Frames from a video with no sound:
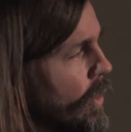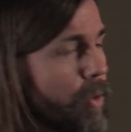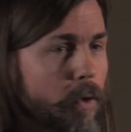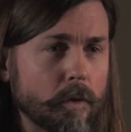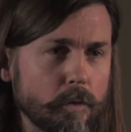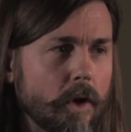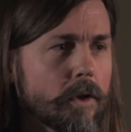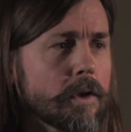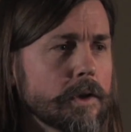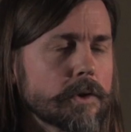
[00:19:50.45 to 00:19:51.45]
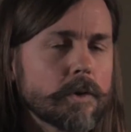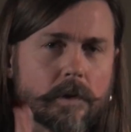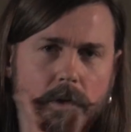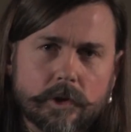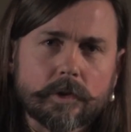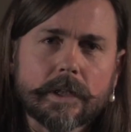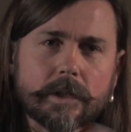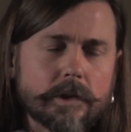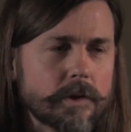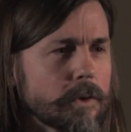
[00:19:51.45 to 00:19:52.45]
or a rock can talk, or a tree
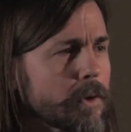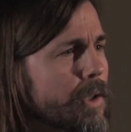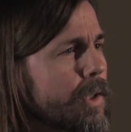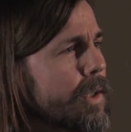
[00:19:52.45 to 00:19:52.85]
can talk.